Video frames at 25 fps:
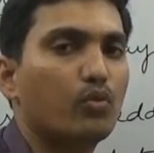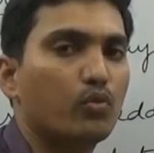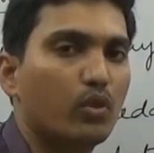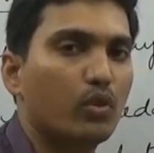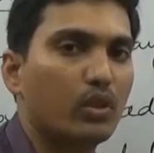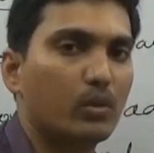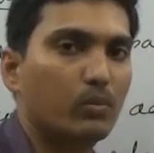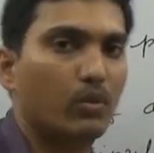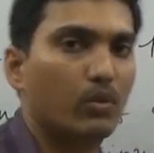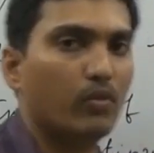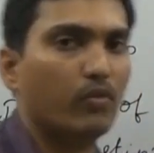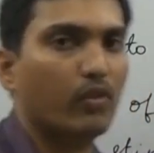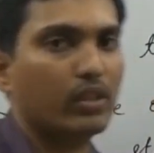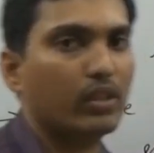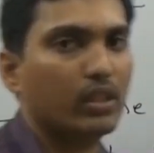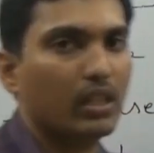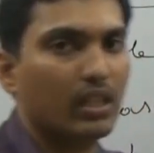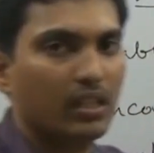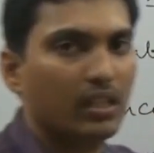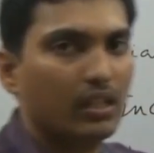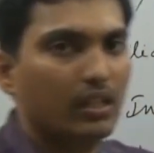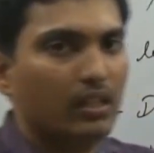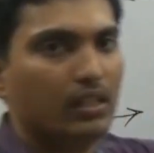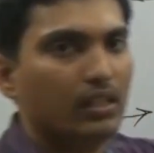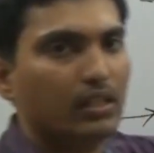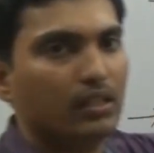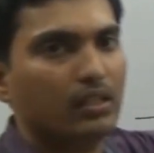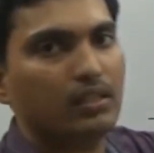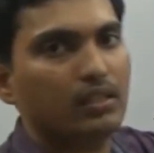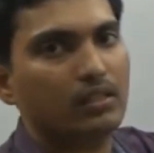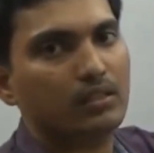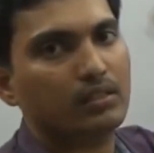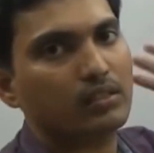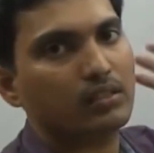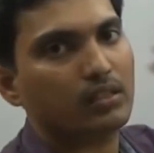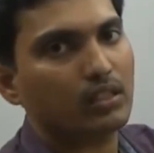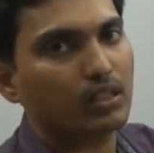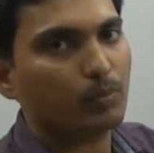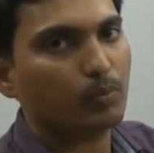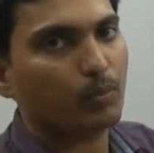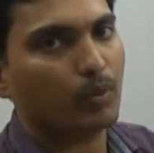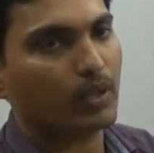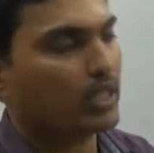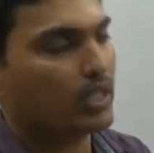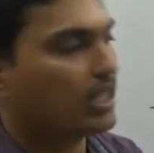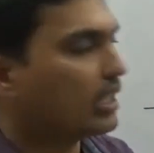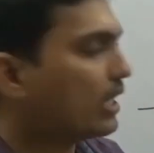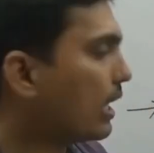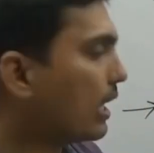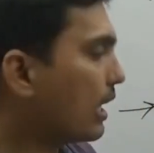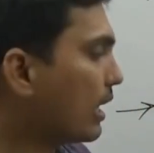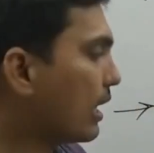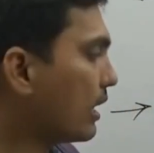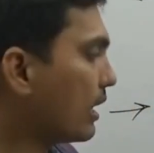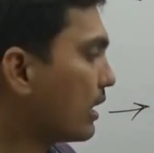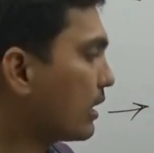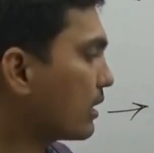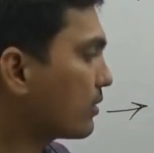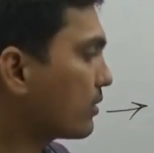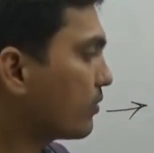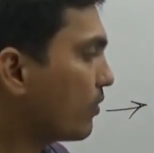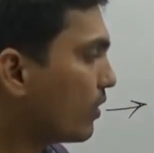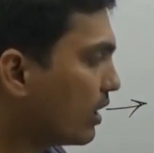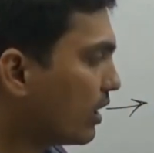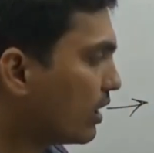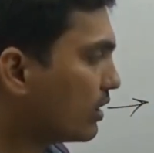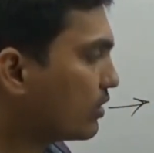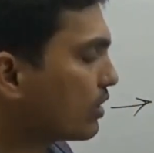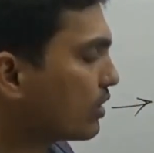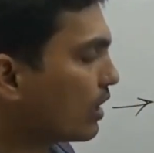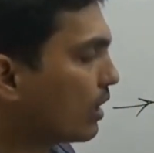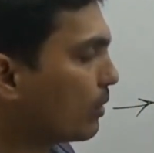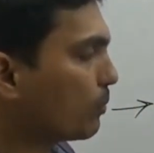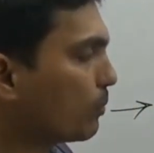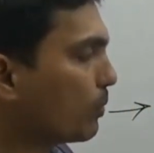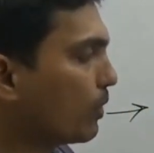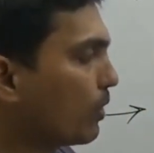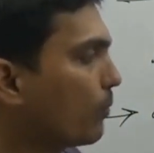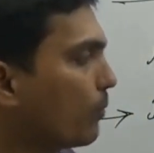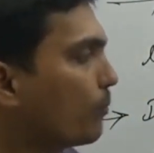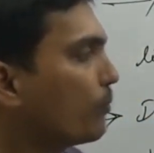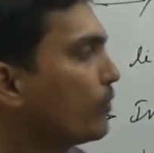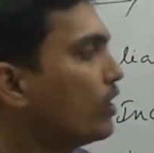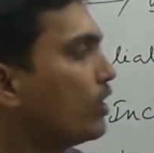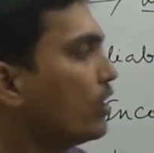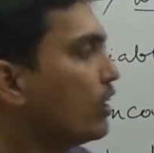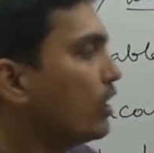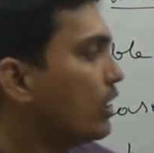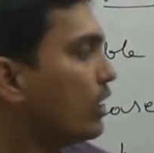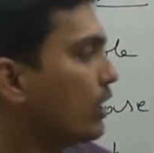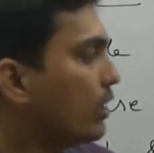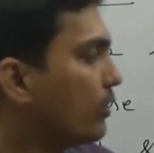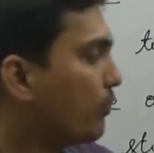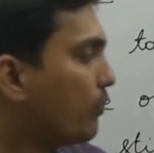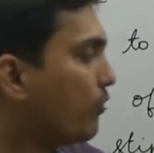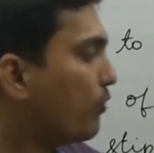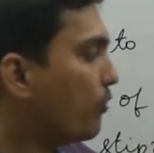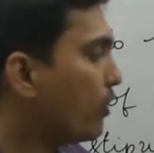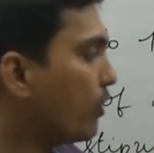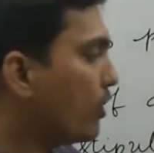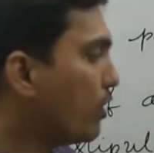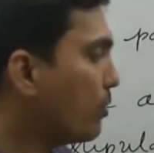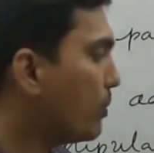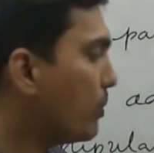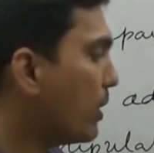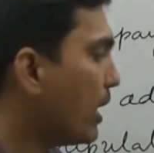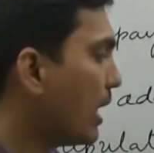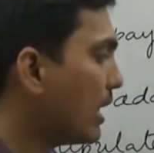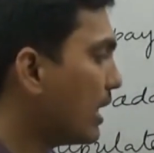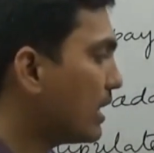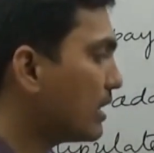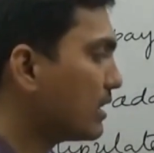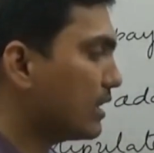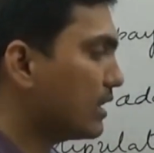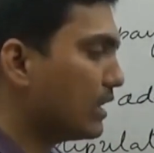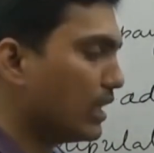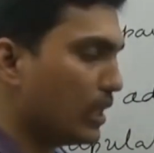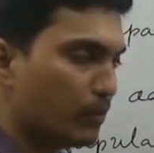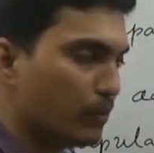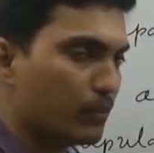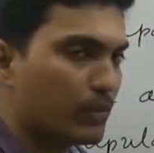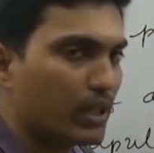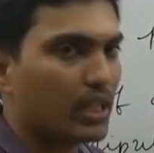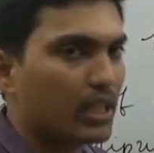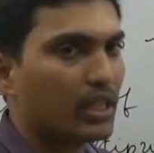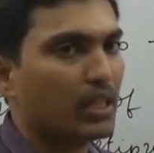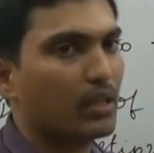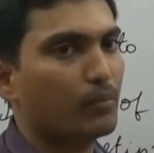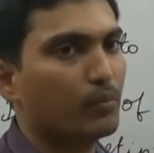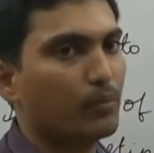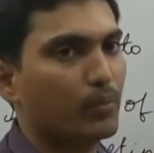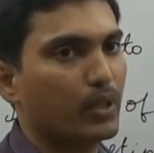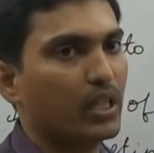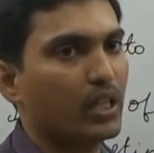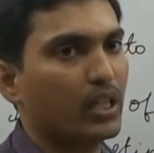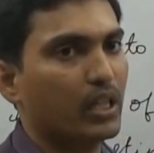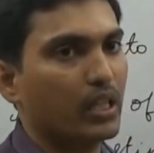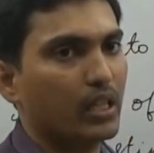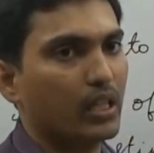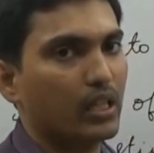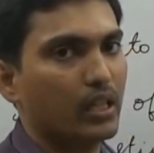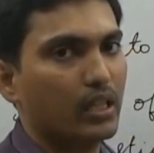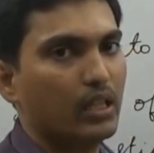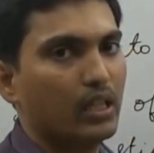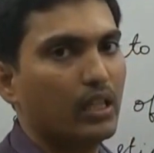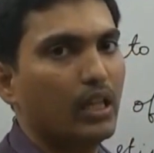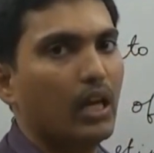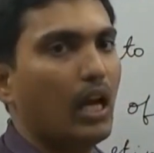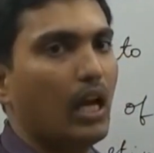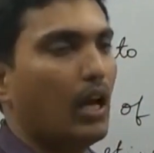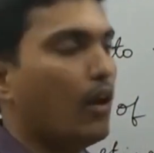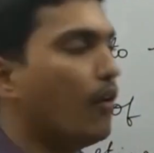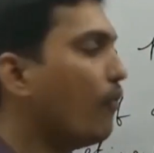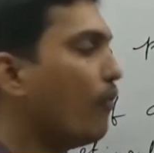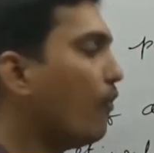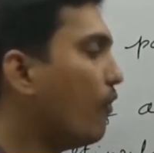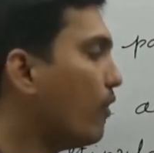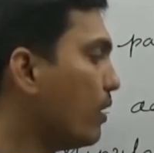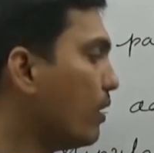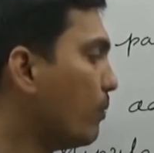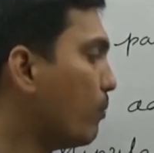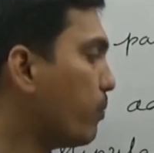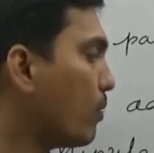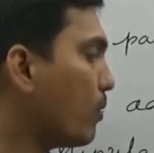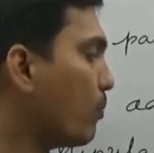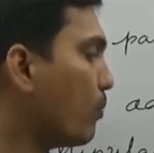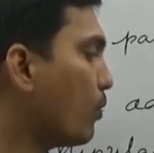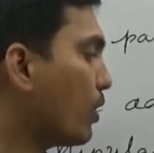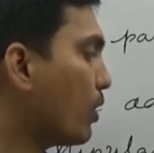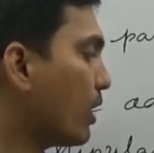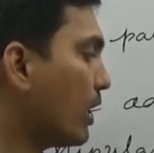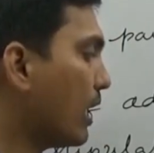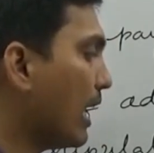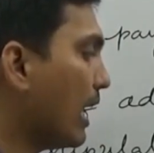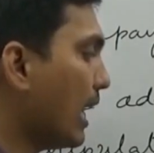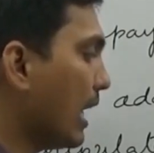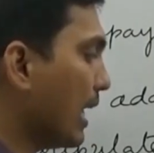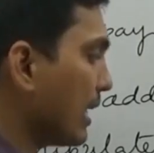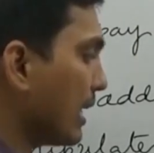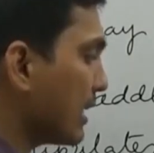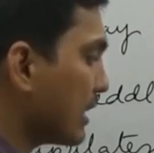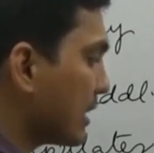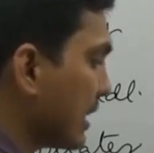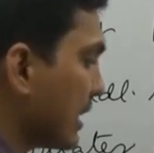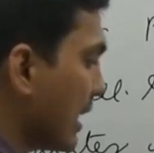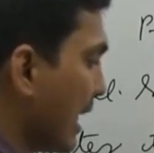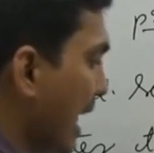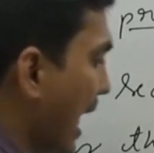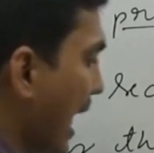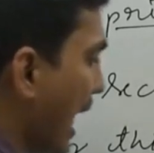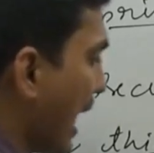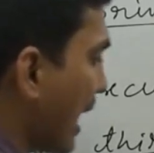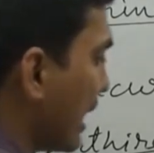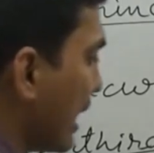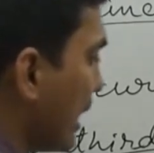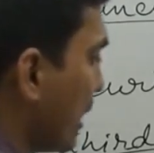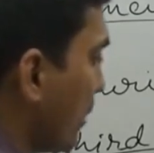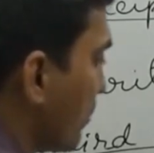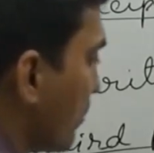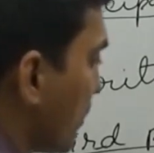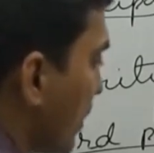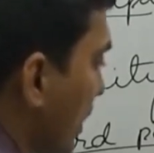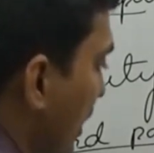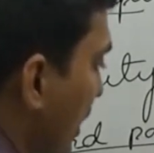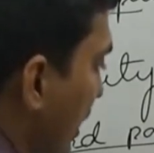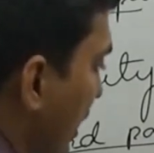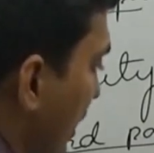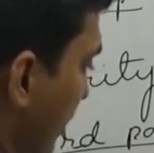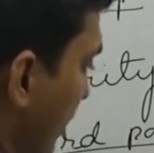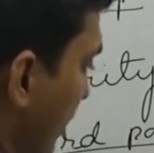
suitable for the third party guarantees. For example, if firm has limited company, every promoter has unlimited